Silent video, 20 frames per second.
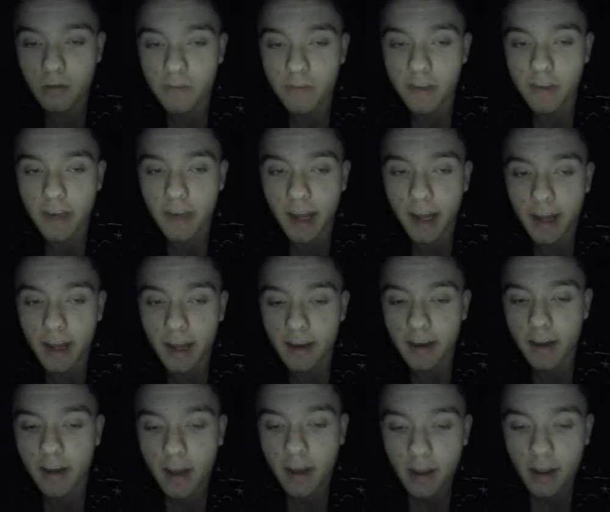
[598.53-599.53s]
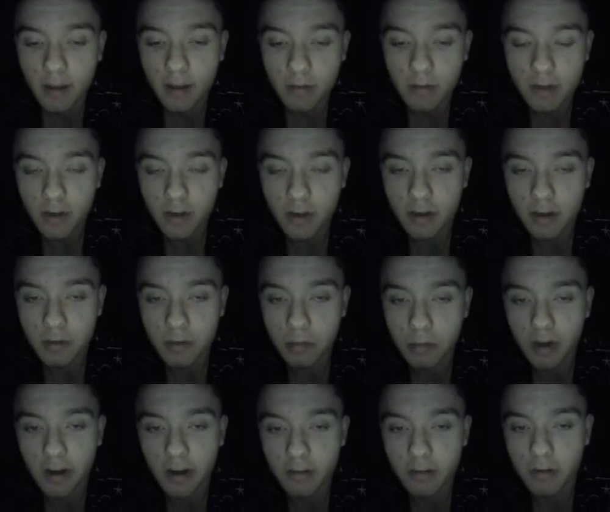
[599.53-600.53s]
of the dad. which is actually
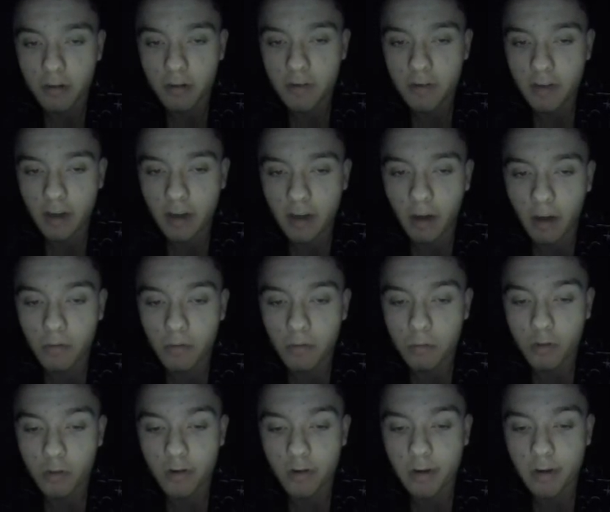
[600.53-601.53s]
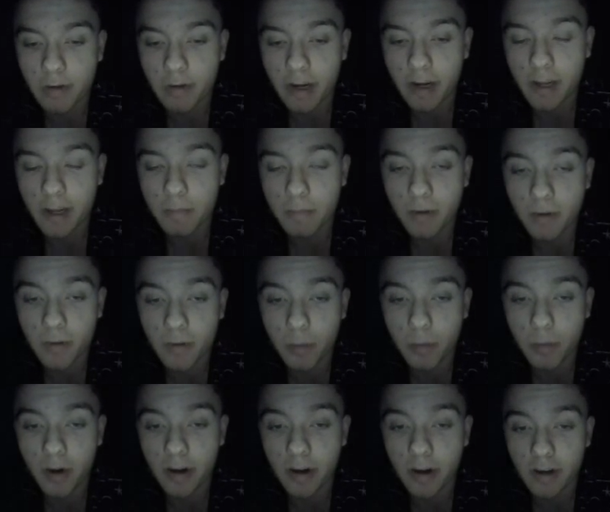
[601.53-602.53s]
pretty interesting. And I was wondering why he kept
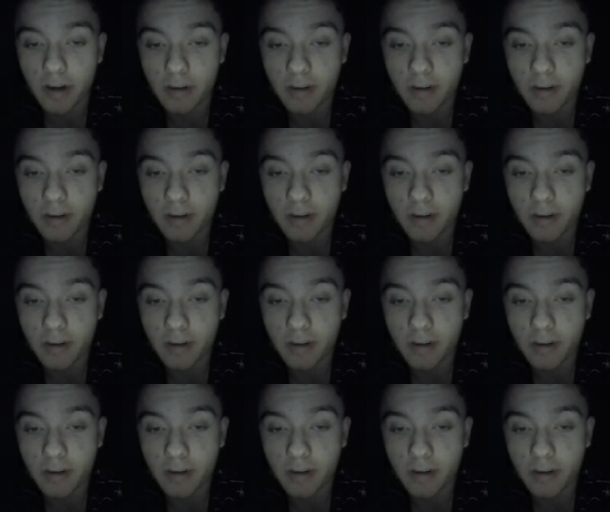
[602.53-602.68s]
disappearing,